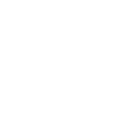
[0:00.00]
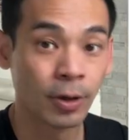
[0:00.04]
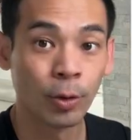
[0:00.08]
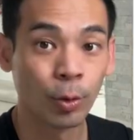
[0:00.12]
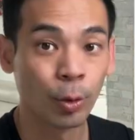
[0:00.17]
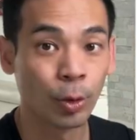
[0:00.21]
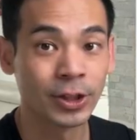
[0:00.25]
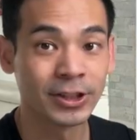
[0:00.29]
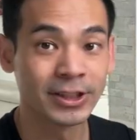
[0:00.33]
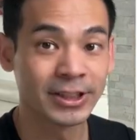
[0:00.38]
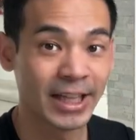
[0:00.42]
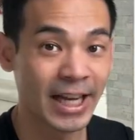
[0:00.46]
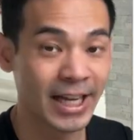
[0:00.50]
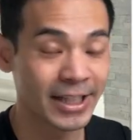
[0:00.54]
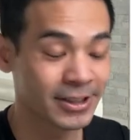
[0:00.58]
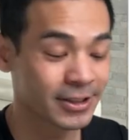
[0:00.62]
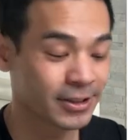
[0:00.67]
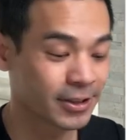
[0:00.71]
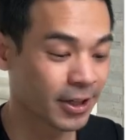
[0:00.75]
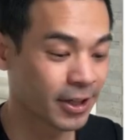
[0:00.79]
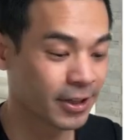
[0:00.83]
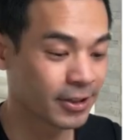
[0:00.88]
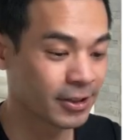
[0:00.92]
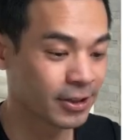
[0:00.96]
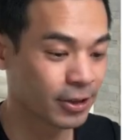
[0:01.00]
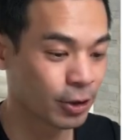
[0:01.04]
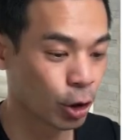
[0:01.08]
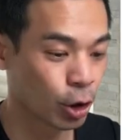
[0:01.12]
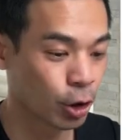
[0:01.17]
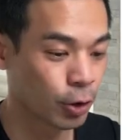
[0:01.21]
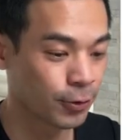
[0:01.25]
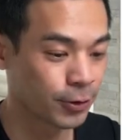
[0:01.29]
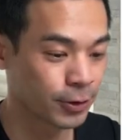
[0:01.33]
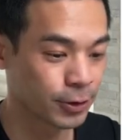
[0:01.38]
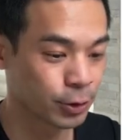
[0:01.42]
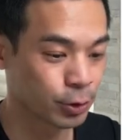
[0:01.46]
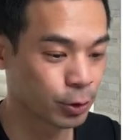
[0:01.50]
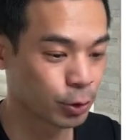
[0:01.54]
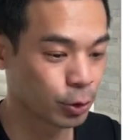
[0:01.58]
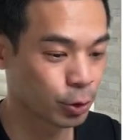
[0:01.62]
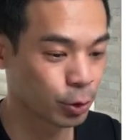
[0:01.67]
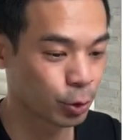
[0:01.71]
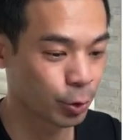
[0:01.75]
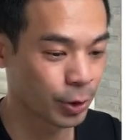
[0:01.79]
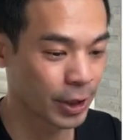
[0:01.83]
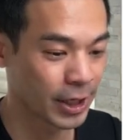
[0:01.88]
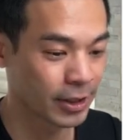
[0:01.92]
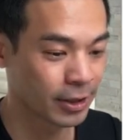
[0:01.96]
Once that's done, go over to
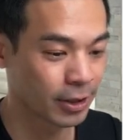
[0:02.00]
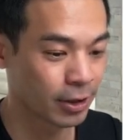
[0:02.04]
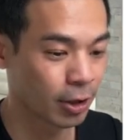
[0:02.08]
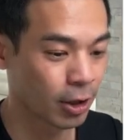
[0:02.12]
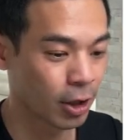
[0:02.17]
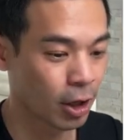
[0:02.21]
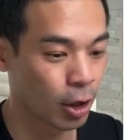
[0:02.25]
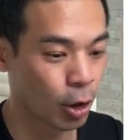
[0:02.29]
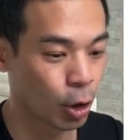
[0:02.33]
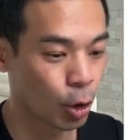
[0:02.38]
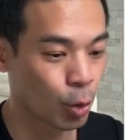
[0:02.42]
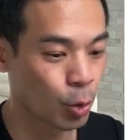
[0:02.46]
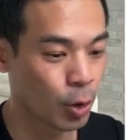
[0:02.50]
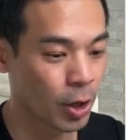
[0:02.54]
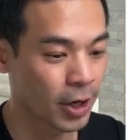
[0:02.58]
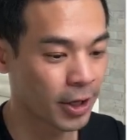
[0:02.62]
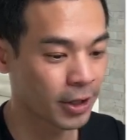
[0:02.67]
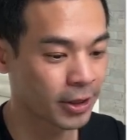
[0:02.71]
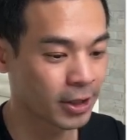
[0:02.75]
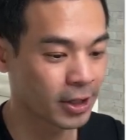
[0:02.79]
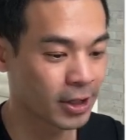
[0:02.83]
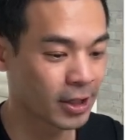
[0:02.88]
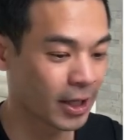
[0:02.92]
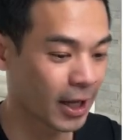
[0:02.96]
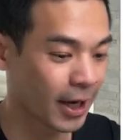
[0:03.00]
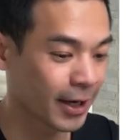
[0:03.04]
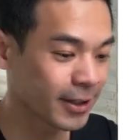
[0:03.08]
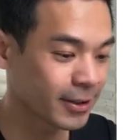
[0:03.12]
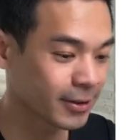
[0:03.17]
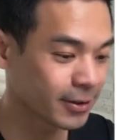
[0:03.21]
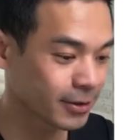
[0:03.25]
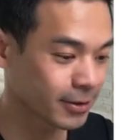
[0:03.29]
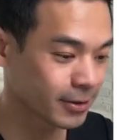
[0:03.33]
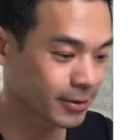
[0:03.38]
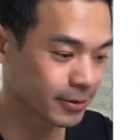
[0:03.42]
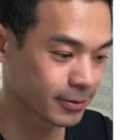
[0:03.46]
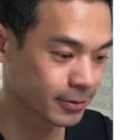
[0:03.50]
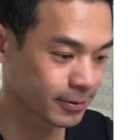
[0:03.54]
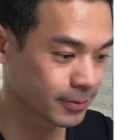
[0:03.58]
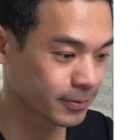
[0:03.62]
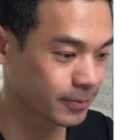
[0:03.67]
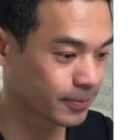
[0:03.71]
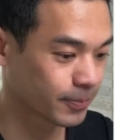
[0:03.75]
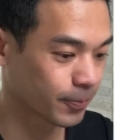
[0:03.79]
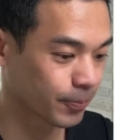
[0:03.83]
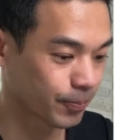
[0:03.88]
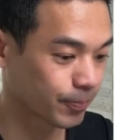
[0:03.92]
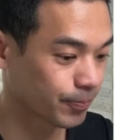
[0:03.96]
create OAuth client.
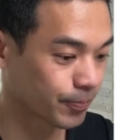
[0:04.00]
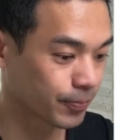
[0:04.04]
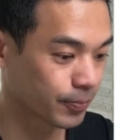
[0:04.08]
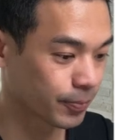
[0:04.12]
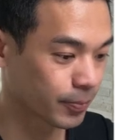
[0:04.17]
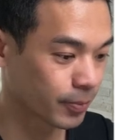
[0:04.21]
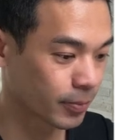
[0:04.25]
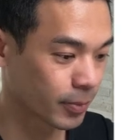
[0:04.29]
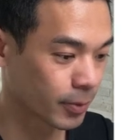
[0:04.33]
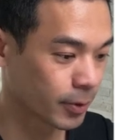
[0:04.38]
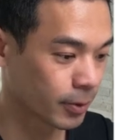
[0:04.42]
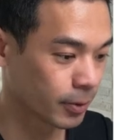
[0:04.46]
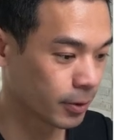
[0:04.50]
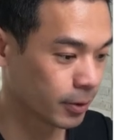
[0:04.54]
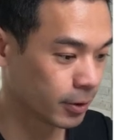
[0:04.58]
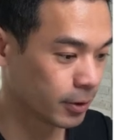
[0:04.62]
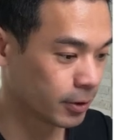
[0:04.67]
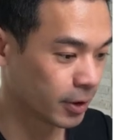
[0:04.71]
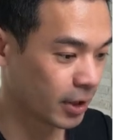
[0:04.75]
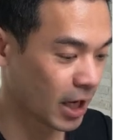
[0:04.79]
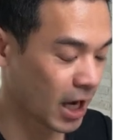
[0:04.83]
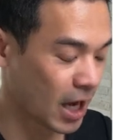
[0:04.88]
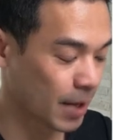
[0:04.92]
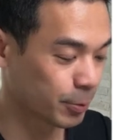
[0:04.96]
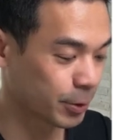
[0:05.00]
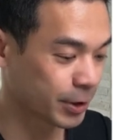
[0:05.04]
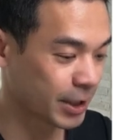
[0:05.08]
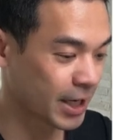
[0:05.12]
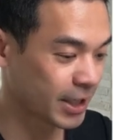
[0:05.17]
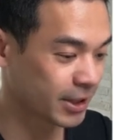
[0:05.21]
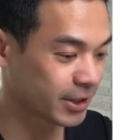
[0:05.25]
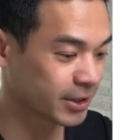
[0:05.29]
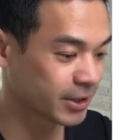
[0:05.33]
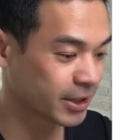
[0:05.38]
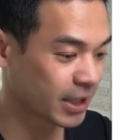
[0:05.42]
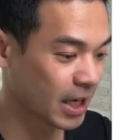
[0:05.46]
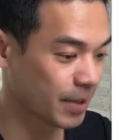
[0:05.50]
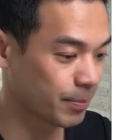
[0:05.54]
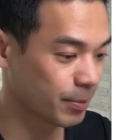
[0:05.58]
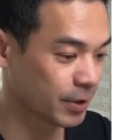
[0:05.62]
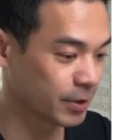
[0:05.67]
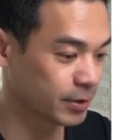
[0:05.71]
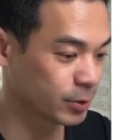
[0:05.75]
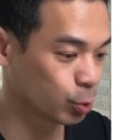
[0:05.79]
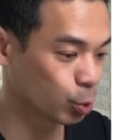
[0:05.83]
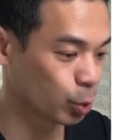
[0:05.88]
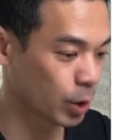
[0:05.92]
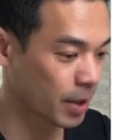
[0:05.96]
Application type
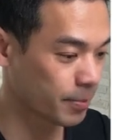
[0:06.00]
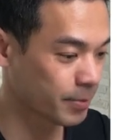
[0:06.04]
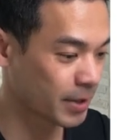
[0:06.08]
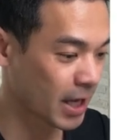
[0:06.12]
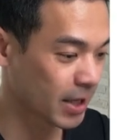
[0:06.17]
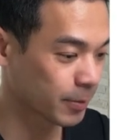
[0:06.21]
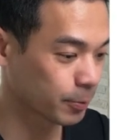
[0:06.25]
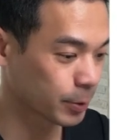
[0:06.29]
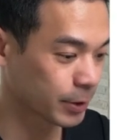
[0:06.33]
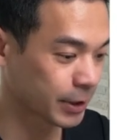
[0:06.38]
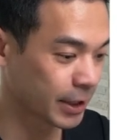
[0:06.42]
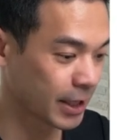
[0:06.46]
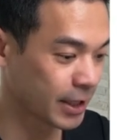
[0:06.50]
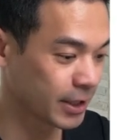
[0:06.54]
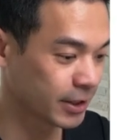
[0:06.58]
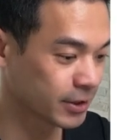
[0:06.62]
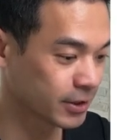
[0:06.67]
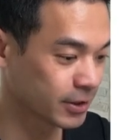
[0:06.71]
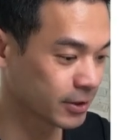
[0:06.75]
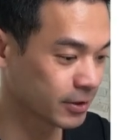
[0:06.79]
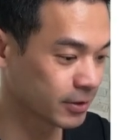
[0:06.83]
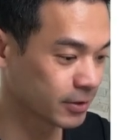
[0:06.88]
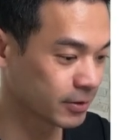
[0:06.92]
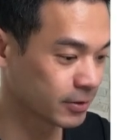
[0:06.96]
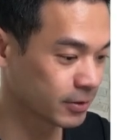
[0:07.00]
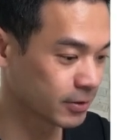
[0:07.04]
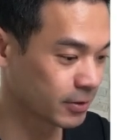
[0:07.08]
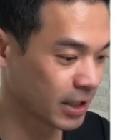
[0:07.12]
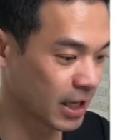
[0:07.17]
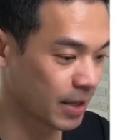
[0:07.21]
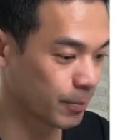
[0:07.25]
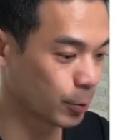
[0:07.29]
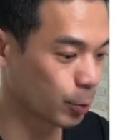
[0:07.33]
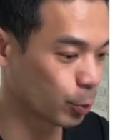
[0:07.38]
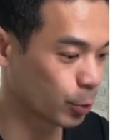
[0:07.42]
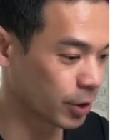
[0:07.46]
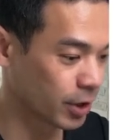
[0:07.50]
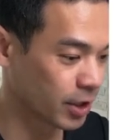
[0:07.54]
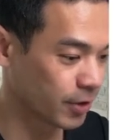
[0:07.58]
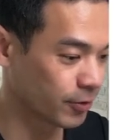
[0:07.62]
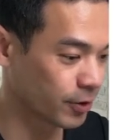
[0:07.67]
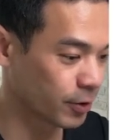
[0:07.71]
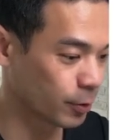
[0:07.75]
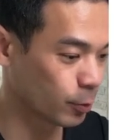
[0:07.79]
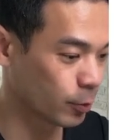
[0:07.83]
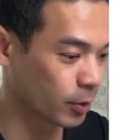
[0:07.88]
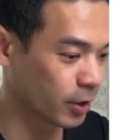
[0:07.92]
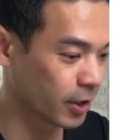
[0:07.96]
is web application. Name it whatever
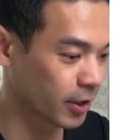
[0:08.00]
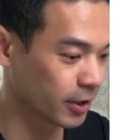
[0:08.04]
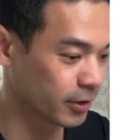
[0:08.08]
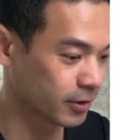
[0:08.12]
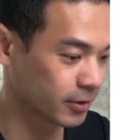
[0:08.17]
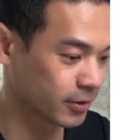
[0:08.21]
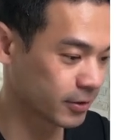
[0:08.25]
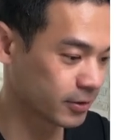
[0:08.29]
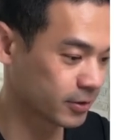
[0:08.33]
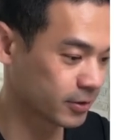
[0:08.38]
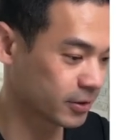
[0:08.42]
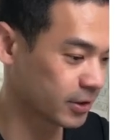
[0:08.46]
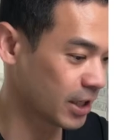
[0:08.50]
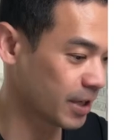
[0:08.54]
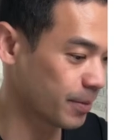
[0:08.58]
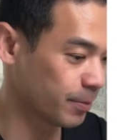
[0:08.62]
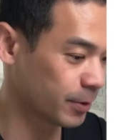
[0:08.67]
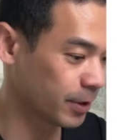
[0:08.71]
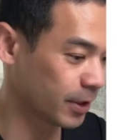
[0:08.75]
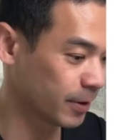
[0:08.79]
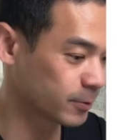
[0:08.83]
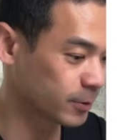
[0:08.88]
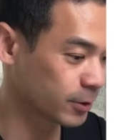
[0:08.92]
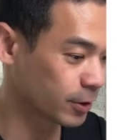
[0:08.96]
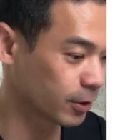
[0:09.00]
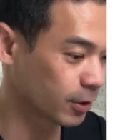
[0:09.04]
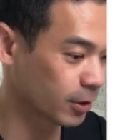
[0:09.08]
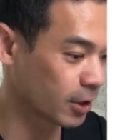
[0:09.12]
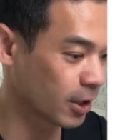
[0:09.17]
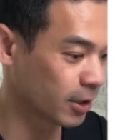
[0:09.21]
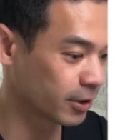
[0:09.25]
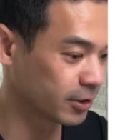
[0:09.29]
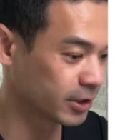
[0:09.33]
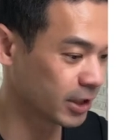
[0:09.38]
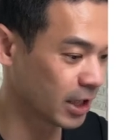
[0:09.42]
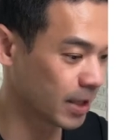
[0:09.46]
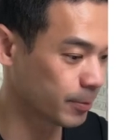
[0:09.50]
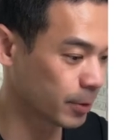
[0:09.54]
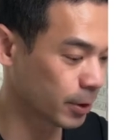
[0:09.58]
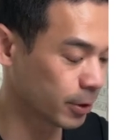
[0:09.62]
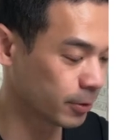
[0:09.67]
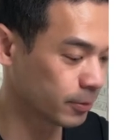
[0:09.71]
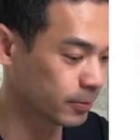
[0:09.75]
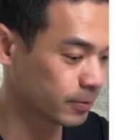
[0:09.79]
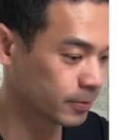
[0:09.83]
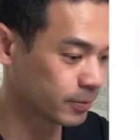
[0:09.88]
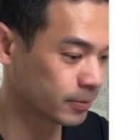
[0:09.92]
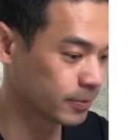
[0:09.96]
you want. Same thing. I'm just going to call it demo.
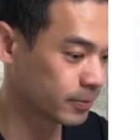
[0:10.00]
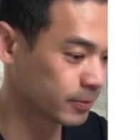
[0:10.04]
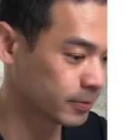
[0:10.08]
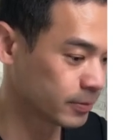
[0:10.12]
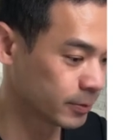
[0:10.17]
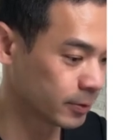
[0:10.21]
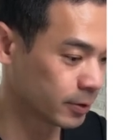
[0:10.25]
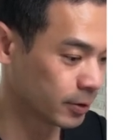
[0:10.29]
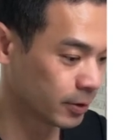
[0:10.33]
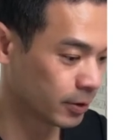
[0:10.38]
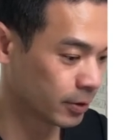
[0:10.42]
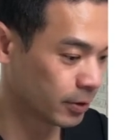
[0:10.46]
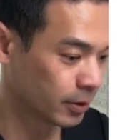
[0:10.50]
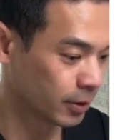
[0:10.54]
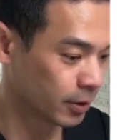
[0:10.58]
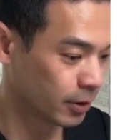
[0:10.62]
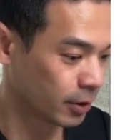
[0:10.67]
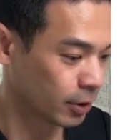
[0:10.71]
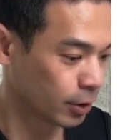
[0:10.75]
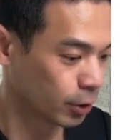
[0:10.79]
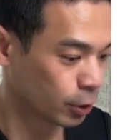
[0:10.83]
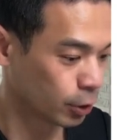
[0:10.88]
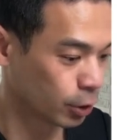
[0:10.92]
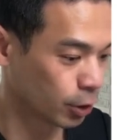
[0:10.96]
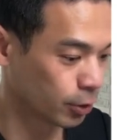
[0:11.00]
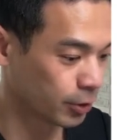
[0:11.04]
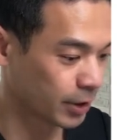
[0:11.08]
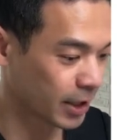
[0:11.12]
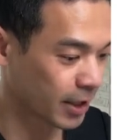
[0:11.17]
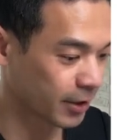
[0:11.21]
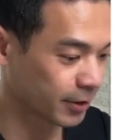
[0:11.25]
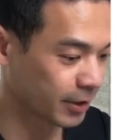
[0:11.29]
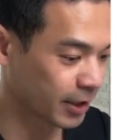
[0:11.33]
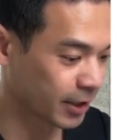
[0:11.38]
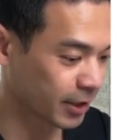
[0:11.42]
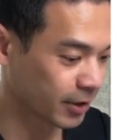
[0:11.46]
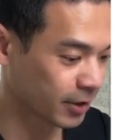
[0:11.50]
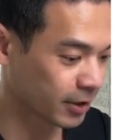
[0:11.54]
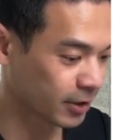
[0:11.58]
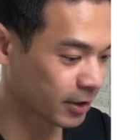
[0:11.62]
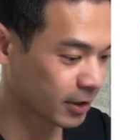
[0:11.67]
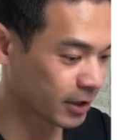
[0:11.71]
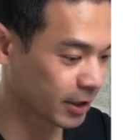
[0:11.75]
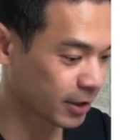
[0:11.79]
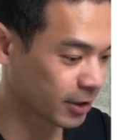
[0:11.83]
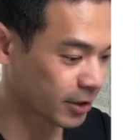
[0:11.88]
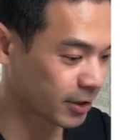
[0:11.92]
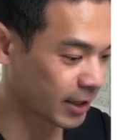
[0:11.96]
Go down here,
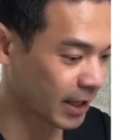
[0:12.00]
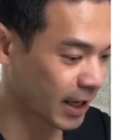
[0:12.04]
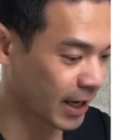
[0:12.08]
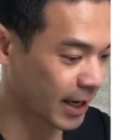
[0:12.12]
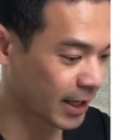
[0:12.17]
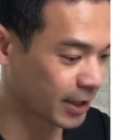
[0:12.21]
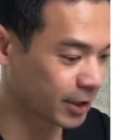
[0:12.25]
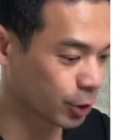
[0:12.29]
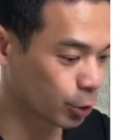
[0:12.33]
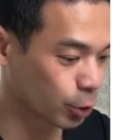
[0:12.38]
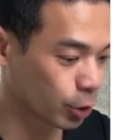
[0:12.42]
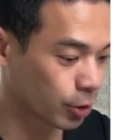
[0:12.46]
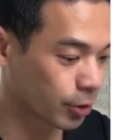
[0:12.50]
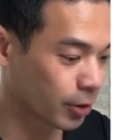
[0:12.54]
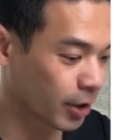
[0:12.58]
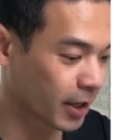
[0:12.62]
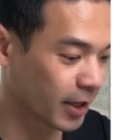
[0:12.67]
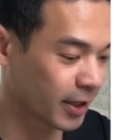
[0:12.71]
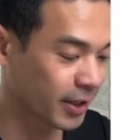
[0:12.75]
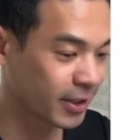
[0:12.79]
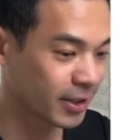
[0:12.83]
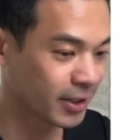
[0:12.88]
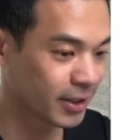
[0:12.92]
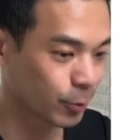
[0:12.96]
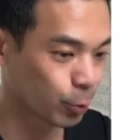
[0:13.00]
click on add URI.